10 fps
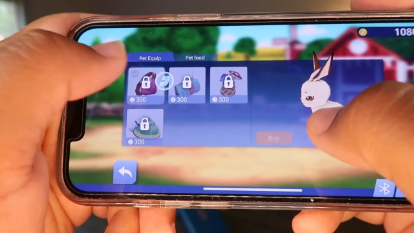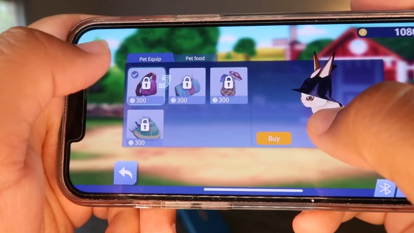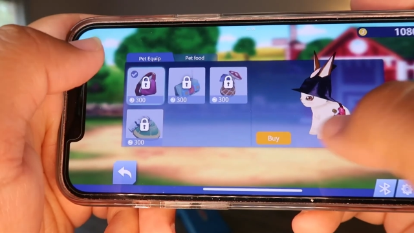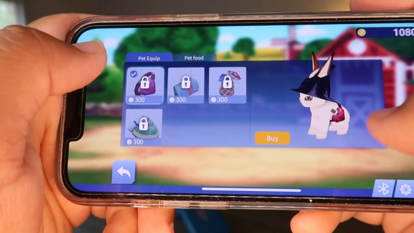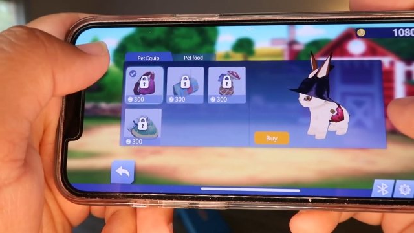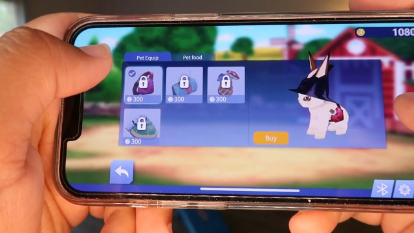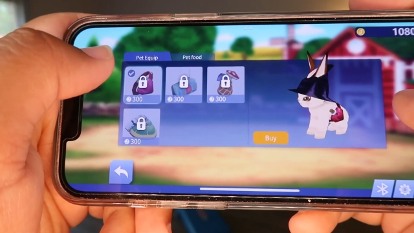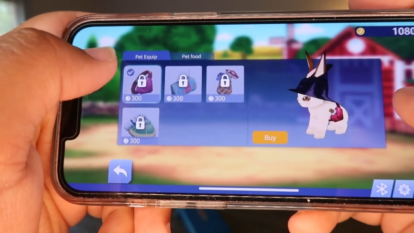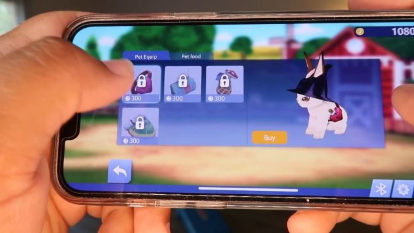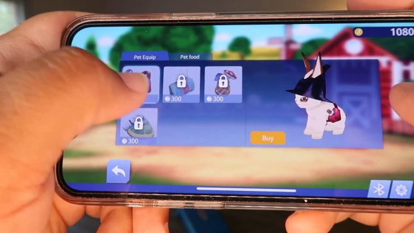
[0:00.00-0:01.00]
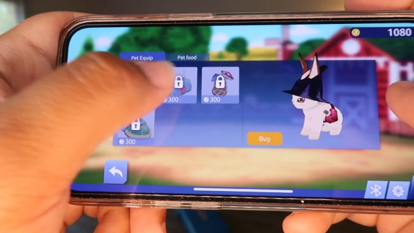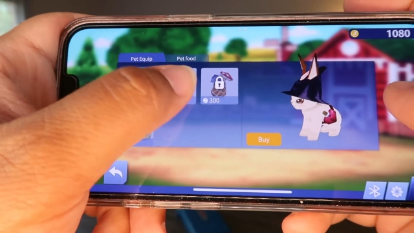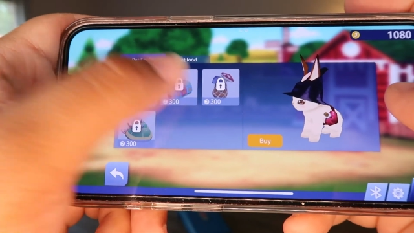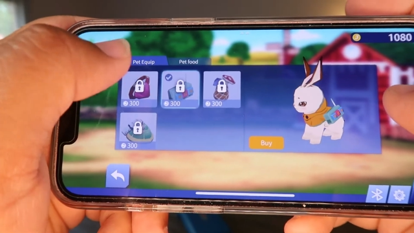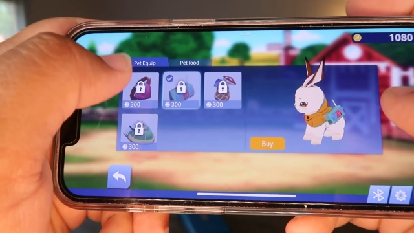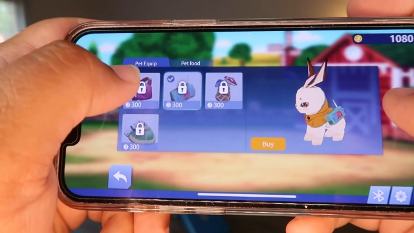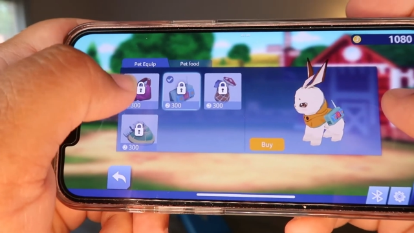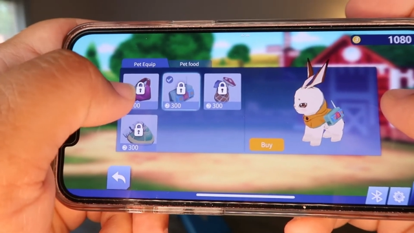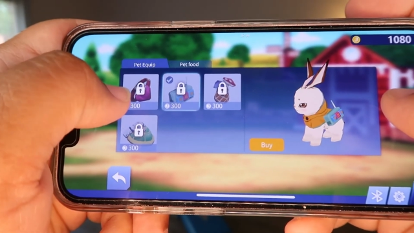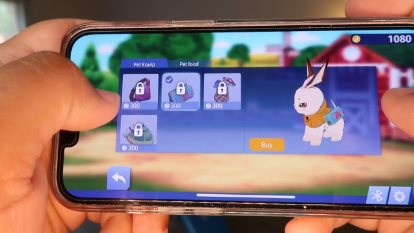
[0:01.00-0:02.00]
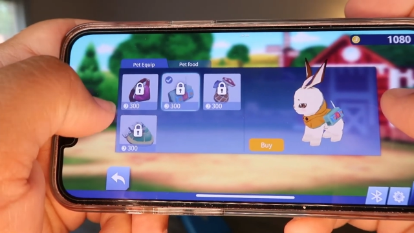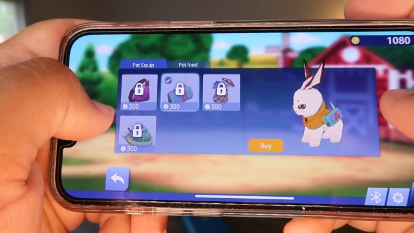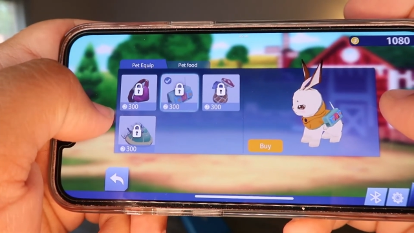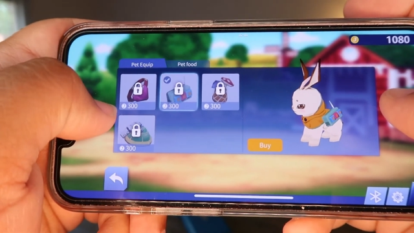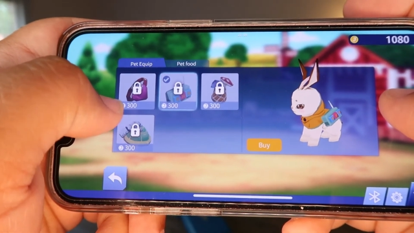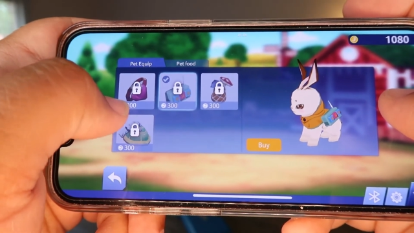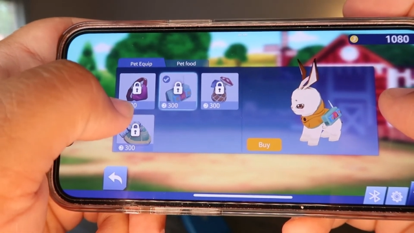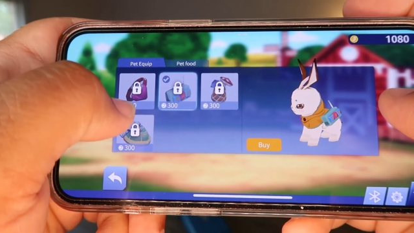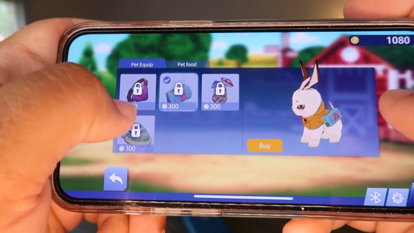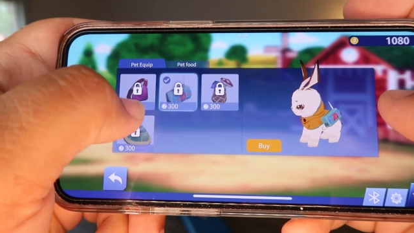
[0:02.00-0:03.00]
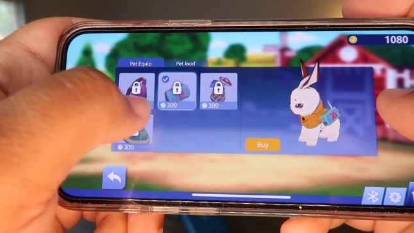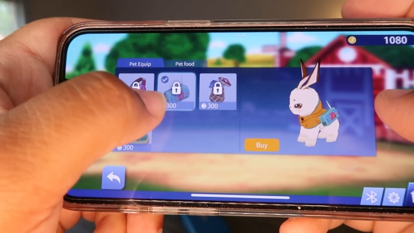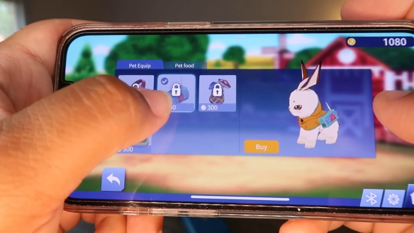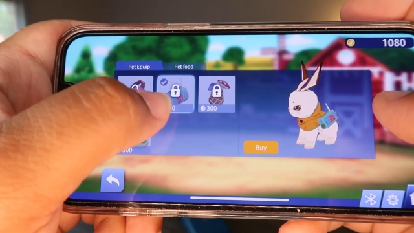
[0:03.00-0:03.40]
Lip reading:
[unreadable: no face in view]